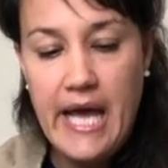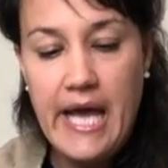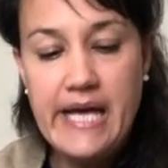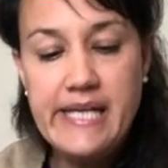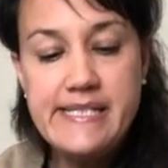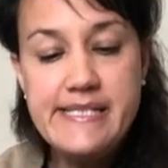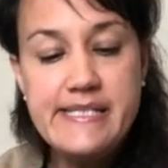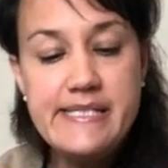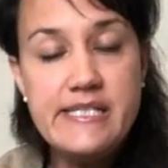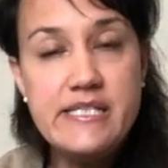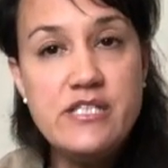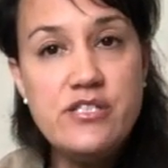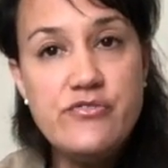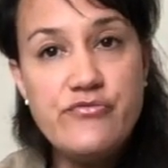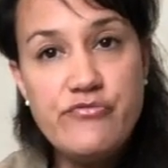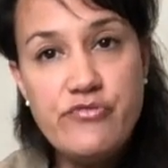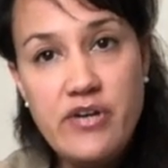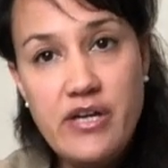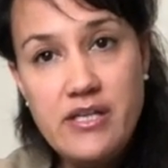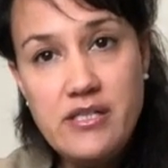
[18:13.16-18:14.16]
And since
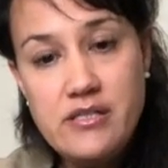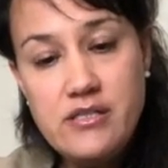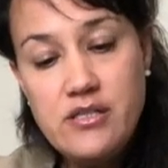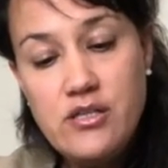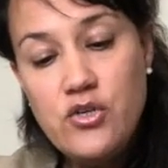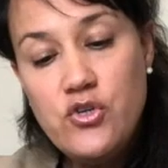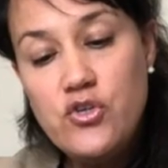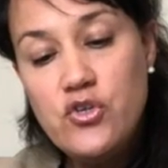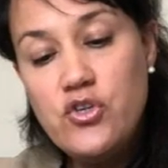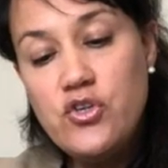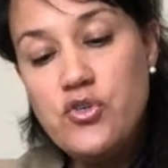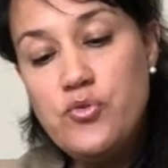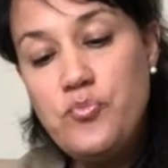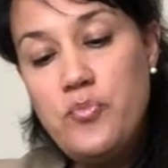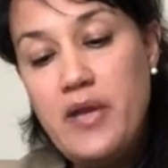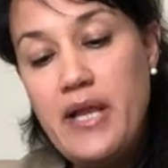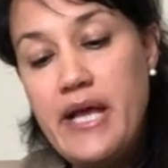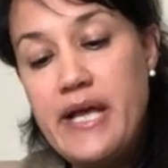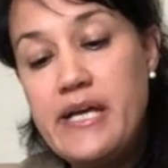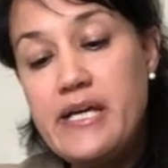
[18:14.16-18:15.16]
Fred could
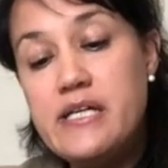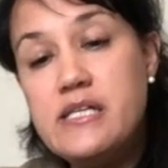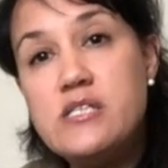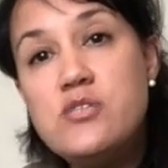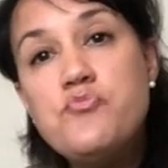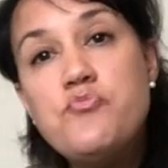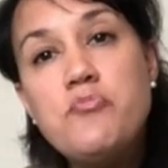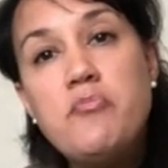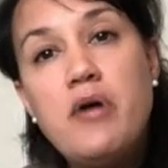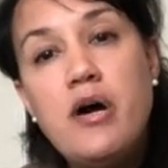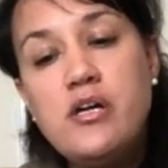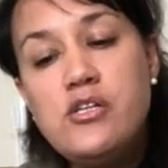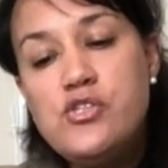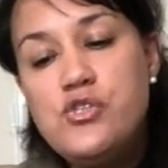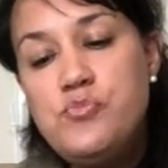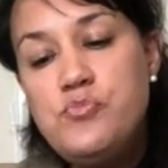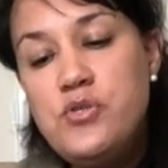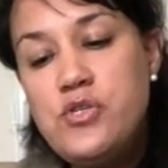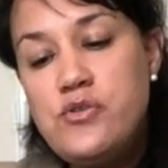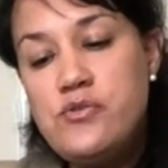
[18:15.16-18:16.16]
play as
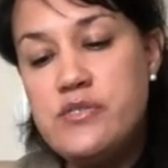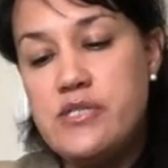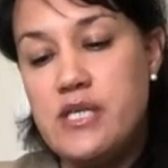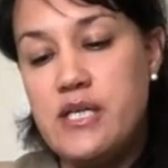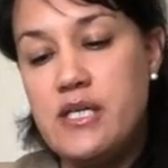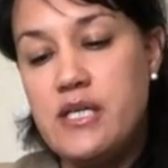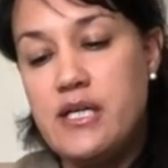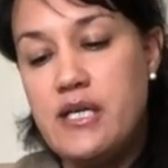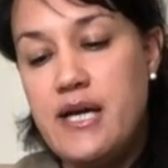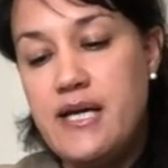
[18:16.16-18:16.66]
much music